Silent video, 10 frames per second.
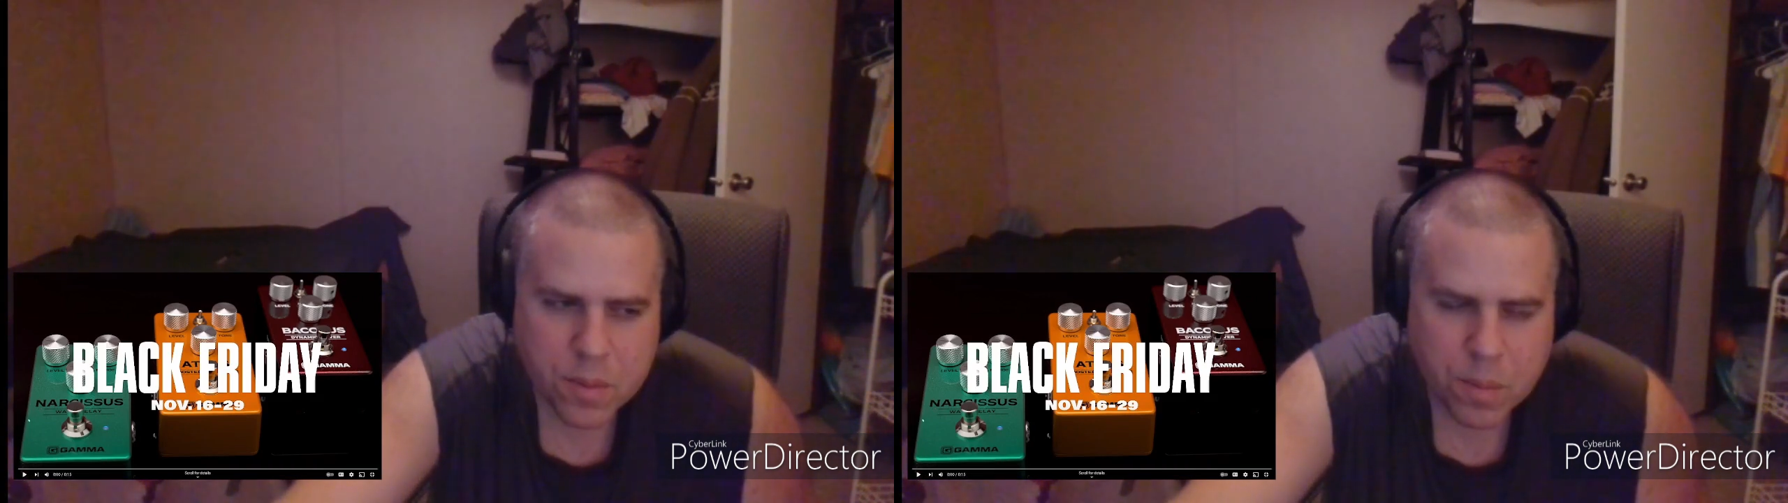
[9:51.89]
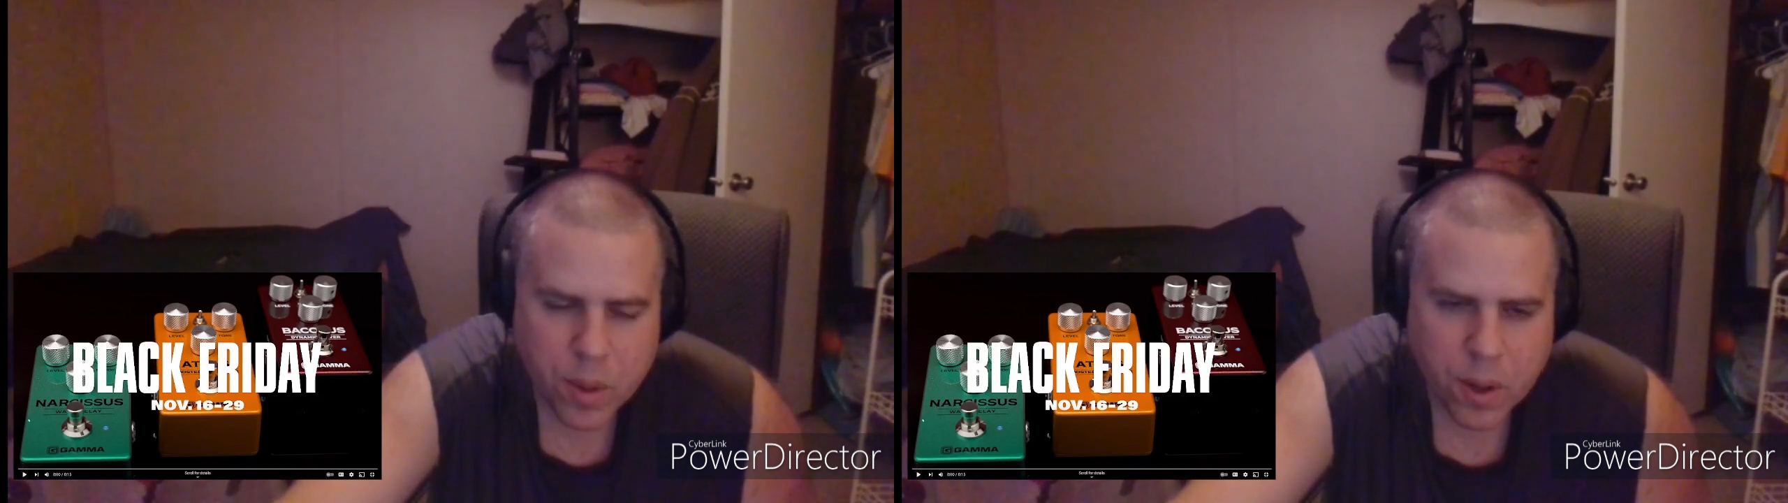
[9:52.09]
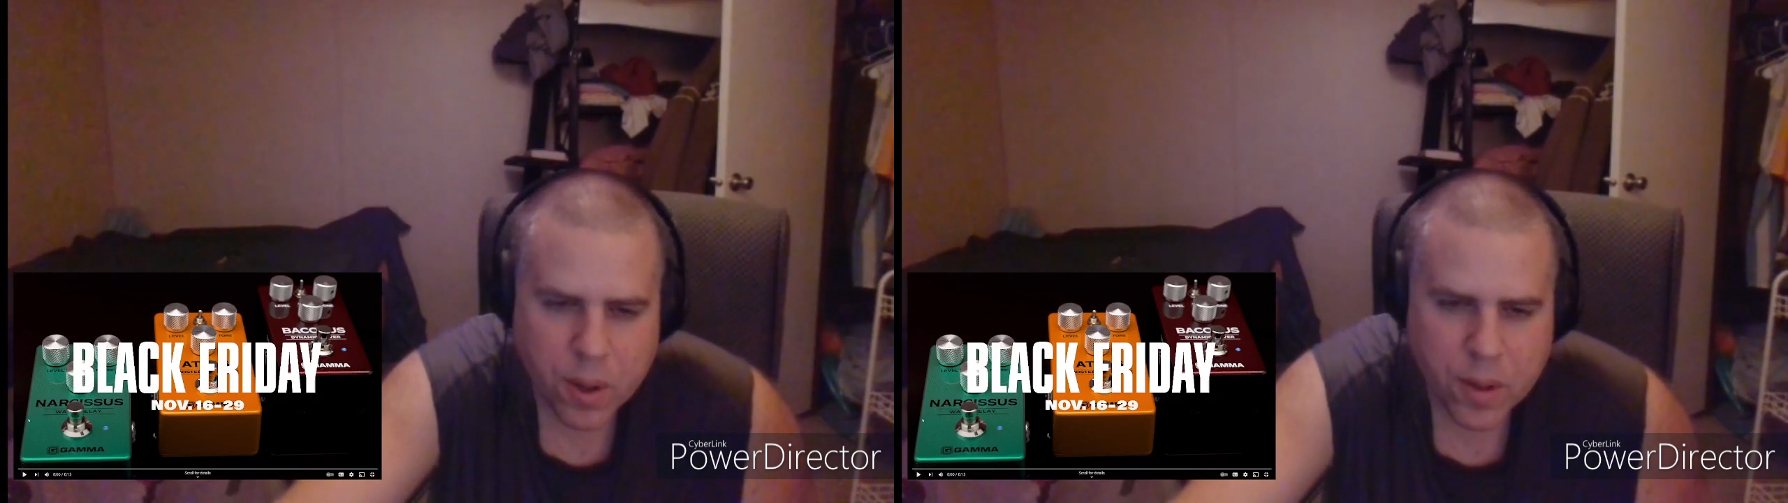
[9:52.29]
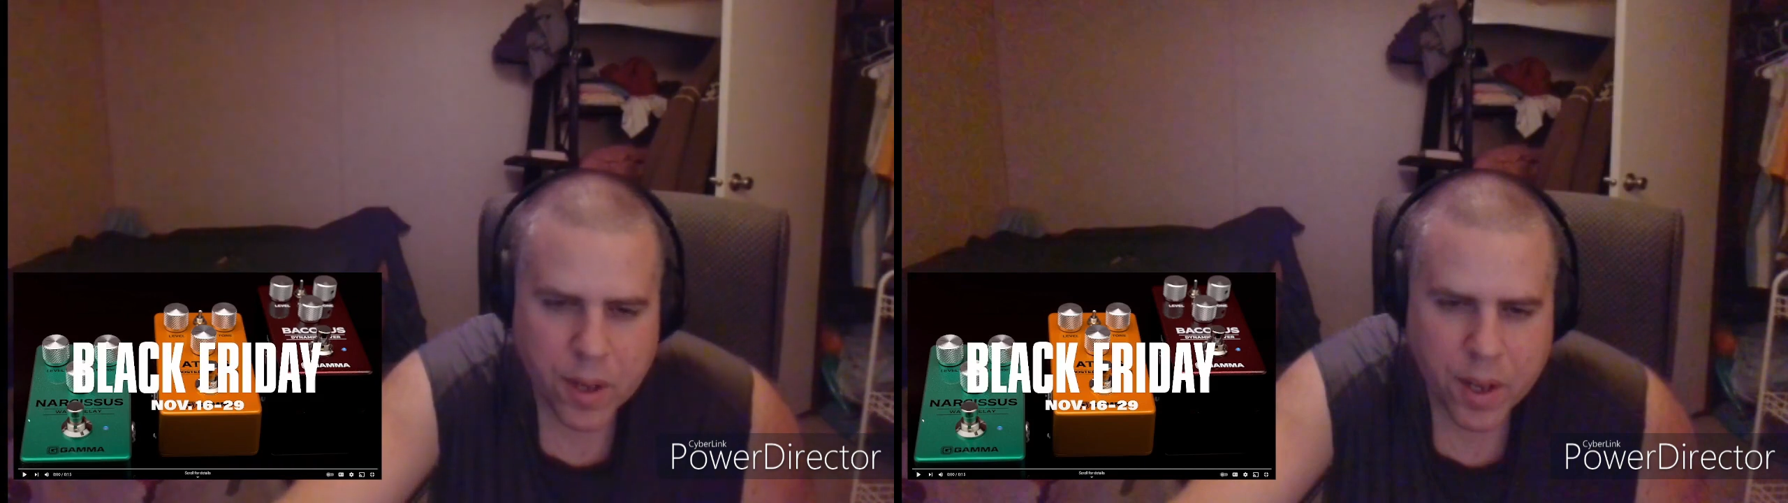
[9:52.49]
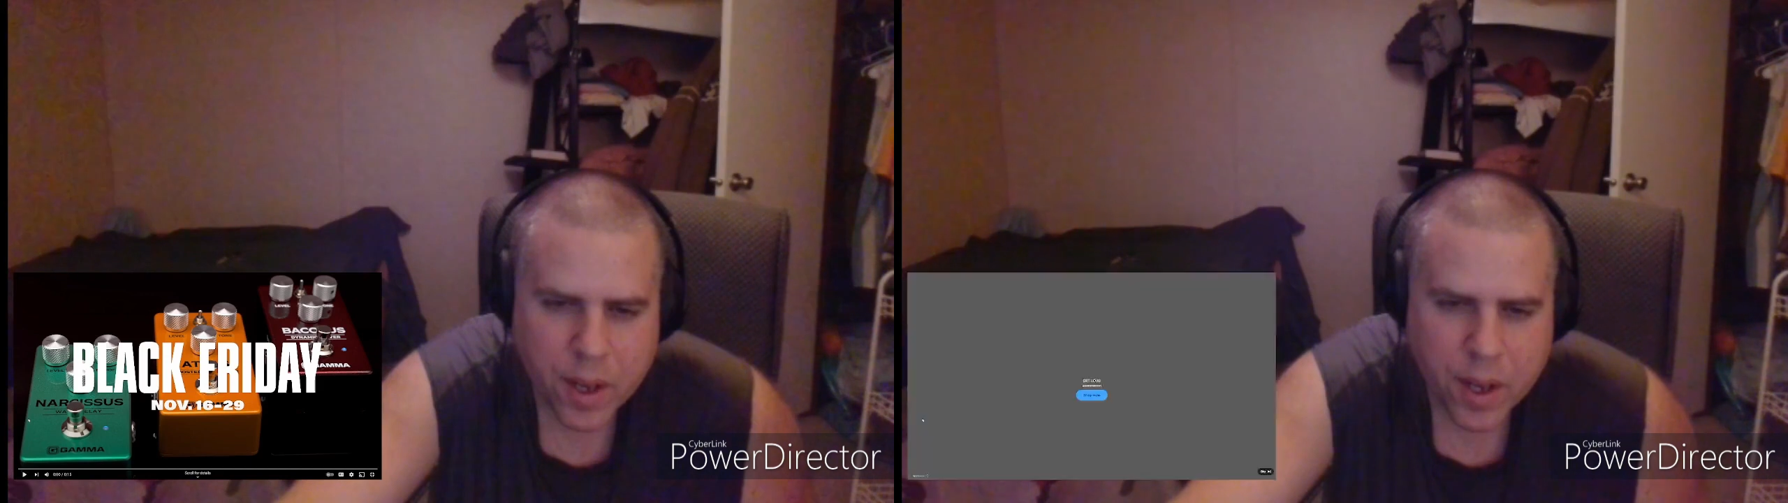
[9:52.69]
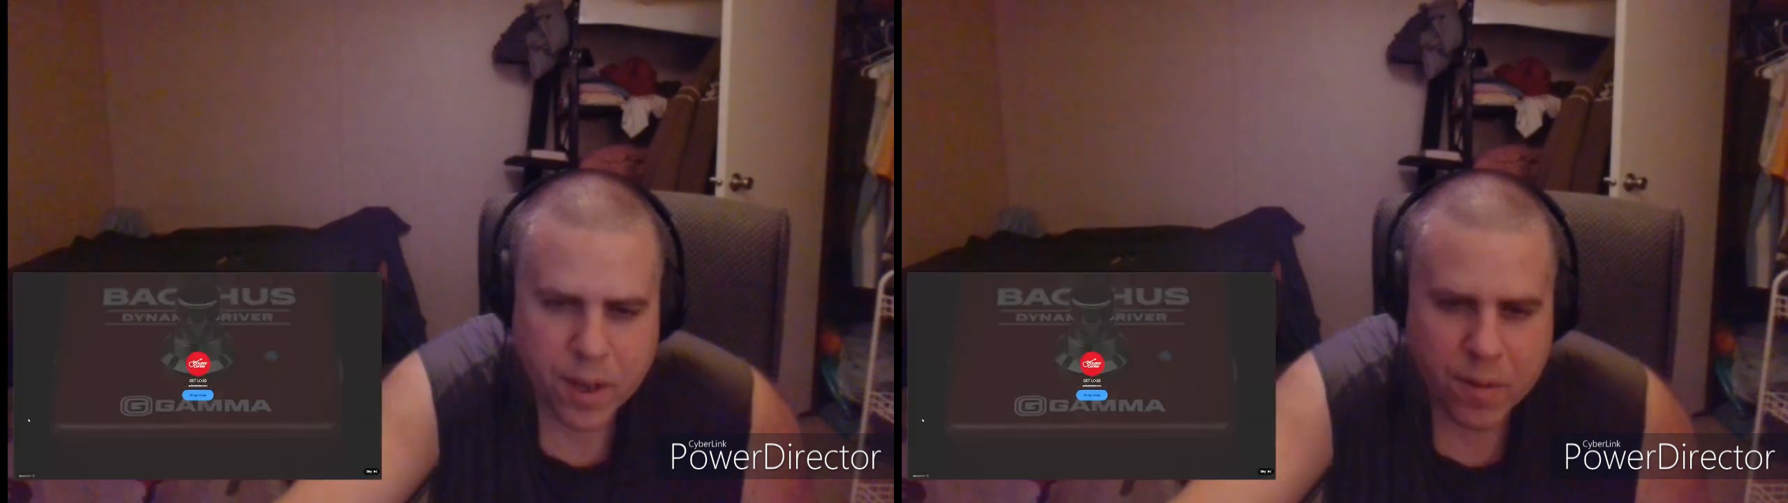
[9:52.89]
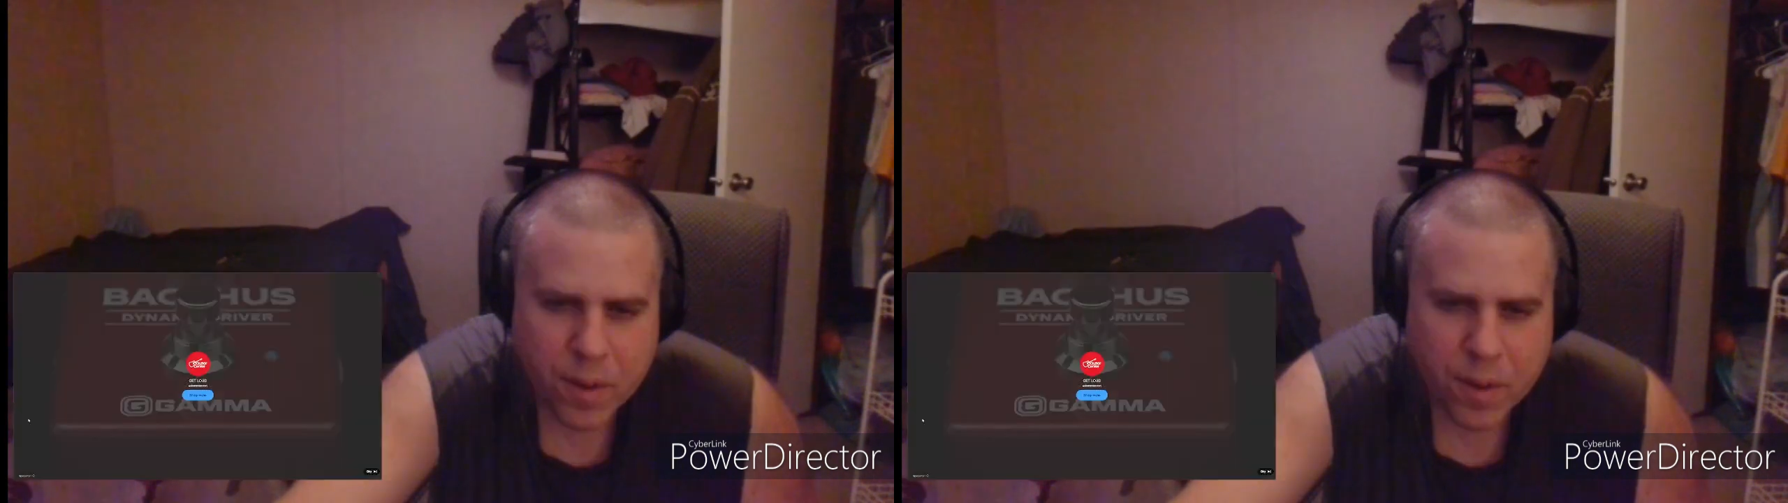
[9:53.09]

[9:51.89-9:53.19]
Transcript: bar that he gave,